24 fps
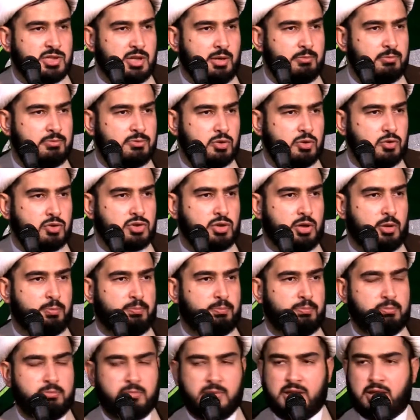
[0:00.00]
social
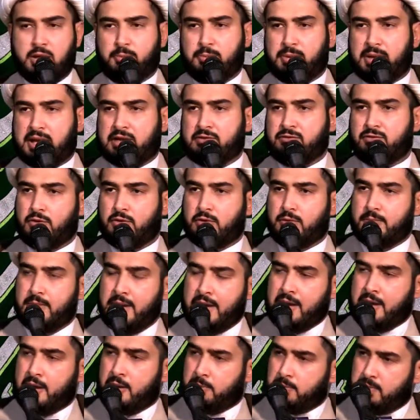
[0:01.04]
media platform,
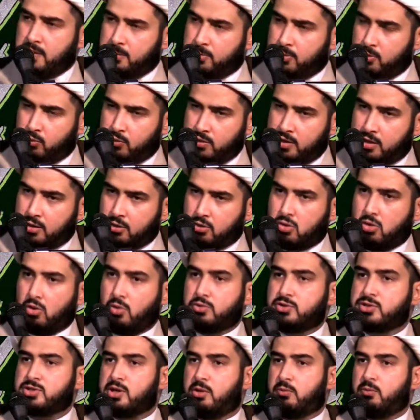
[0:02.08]
people read a quote
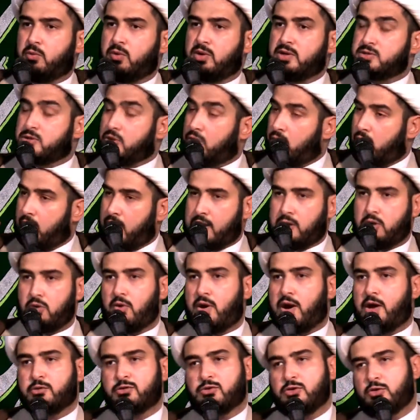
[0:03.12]
somewhere and said, oh, I know
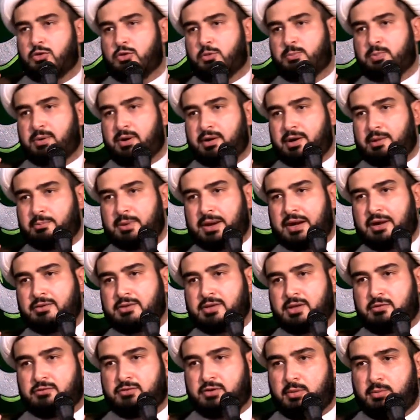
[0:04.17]
how to do
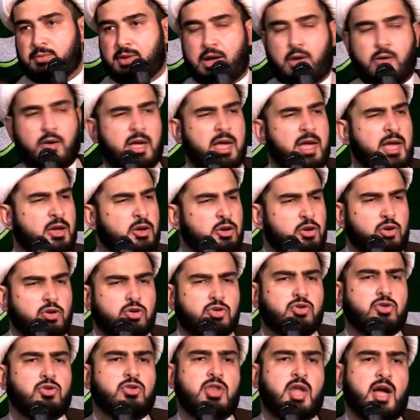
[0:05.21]
parenting from now. You
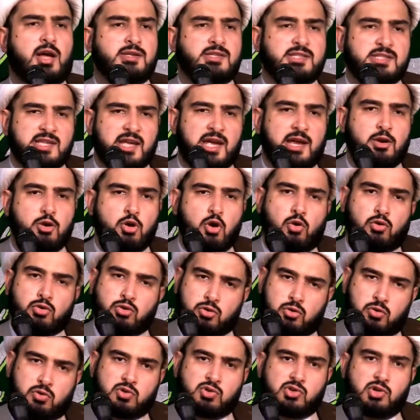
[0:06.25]
should not say no to
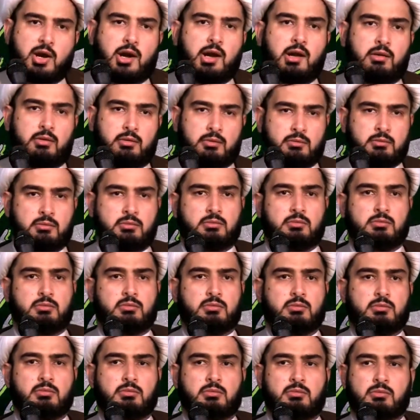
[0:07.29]
your child.
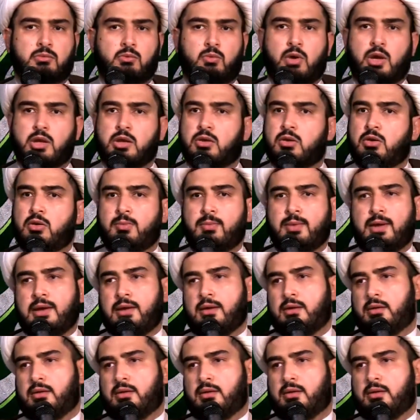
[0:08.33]
What do you mean?